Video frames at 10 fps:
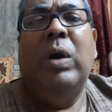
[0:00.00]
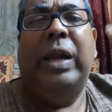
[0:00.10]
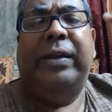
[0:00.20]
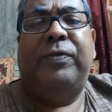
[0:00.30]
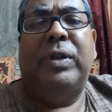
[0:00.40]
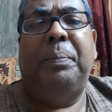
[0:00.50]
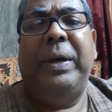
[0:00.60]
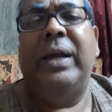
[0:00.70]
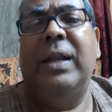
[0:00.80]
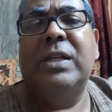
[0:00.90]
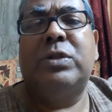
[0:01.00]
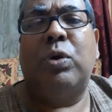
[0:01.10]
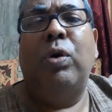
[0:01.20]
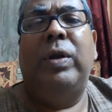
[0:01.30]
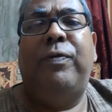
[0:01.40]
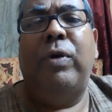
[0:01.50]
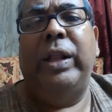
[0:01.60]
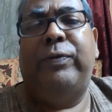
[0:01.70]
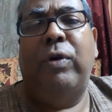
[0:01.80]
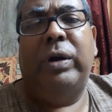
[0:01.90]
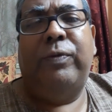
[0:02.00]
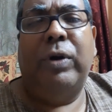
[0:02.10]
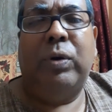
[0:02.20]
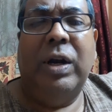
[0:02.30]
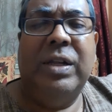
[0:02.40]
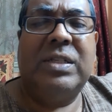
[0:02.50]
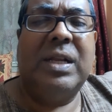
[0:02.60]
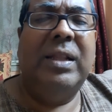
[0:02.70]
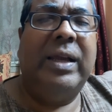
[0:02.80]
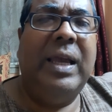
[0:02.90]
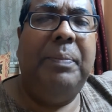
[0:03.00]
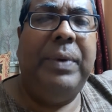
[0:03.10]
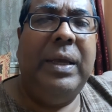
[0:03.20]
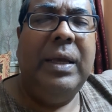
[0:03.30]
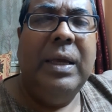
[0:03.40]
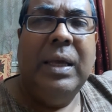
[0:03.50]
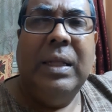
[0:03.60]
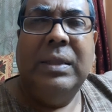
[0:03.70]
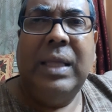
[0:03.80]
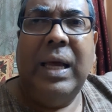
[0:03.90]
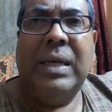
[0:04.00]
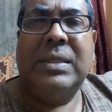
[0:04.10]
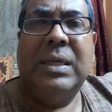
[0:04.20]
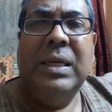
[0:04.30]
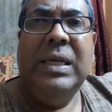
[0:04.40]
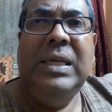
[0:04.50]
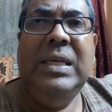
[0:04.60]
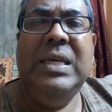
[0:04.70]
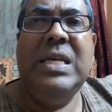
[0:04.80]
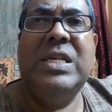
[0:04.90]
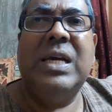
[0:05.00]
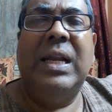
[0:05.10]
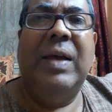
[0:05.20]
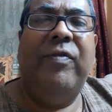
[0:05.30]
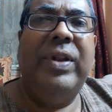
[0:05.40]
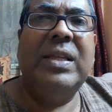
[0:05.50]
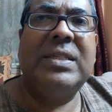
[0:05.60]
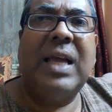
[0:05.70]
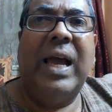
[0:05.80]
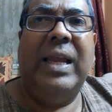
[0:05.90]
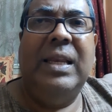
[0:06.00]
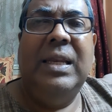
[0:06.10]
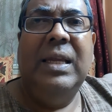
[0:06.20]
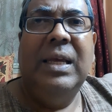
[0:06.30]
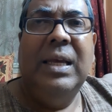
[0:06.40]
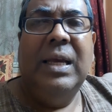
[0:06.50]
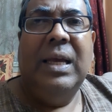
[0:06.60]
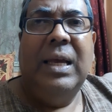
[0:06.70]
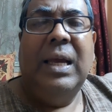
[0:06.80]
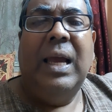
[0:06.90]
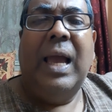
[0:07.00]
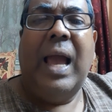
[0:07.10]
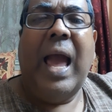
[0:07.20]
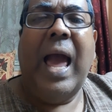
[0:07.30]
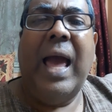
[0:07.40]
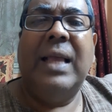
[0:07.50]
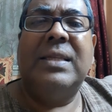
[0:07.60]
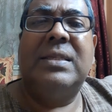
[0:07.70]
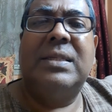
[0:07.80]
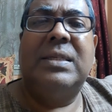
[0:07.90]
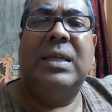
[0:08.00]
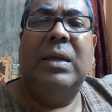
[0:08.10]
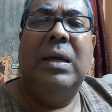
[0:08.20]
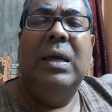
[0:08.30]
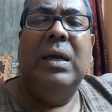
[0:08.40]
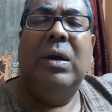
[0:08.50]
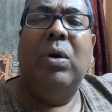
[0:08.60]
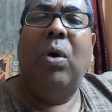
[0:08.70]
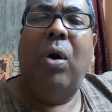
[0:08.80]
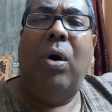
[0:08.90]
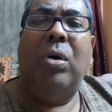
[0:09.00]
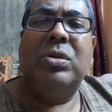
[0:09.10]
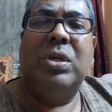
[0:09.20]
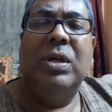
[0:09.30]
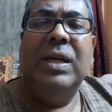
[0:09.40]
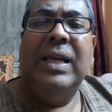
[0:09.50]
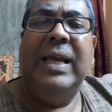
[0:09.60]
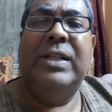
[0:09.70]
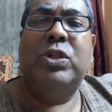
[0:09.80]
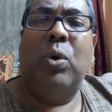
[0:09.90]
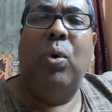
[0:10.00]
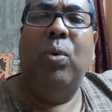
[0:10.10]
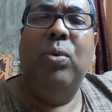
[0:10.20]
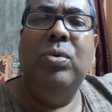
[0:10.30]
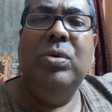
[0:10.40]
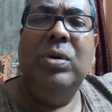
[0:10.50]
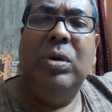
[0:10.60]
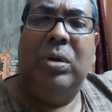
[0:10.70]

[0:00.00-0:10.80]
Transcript: it is for the beginners only, for to understand the KP, that each and every sign has got its own